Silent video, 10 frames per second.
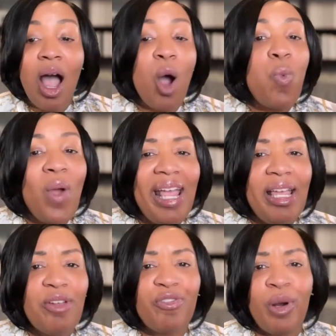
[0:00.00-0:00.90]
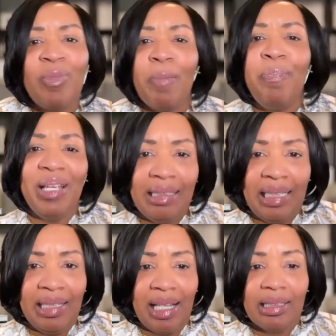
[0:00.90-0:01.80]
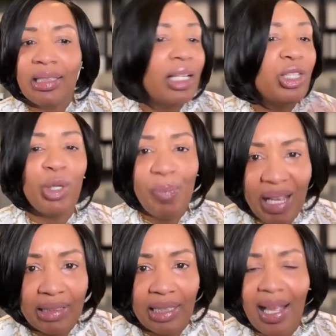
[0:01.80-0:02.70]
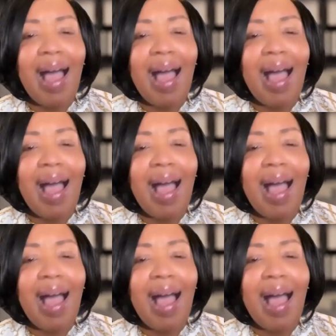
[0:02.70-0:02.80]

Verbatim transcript: away from the busyness, because you're busy.